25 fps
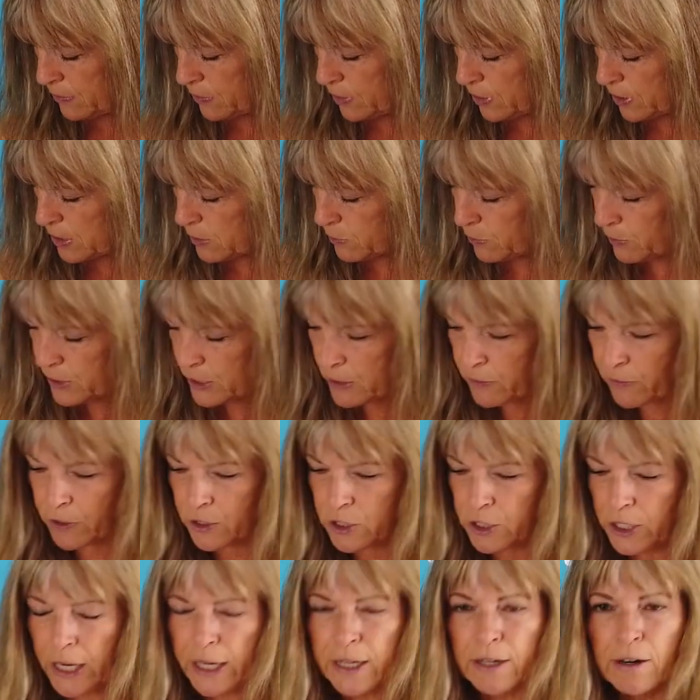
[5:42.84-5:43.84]
This one's
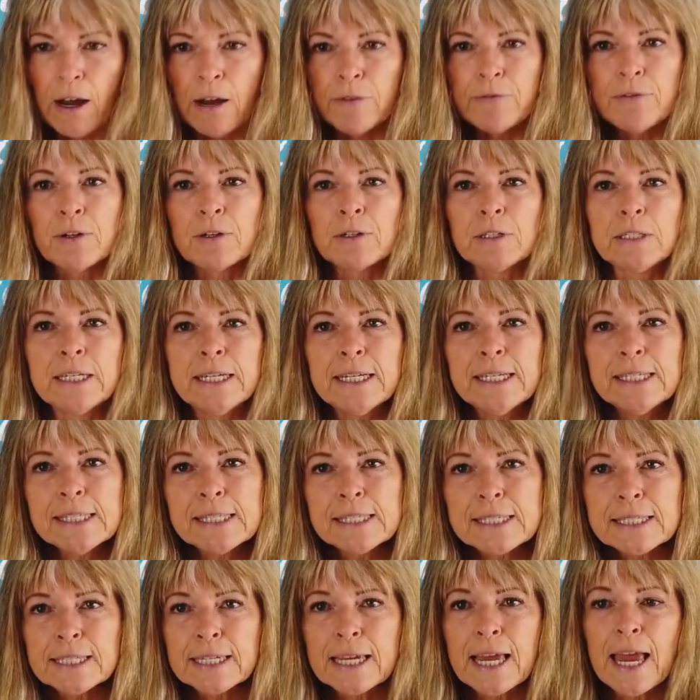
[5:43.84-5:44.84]
for check it off your
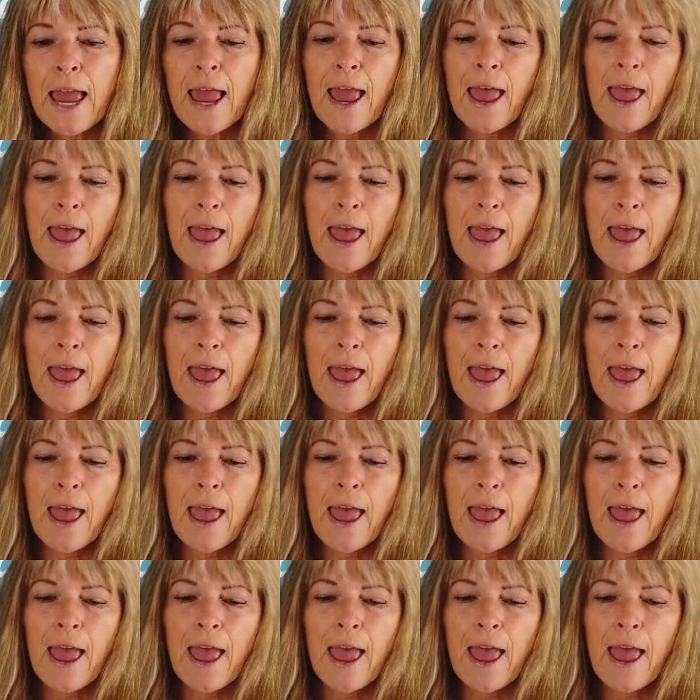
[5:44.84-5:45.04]
list.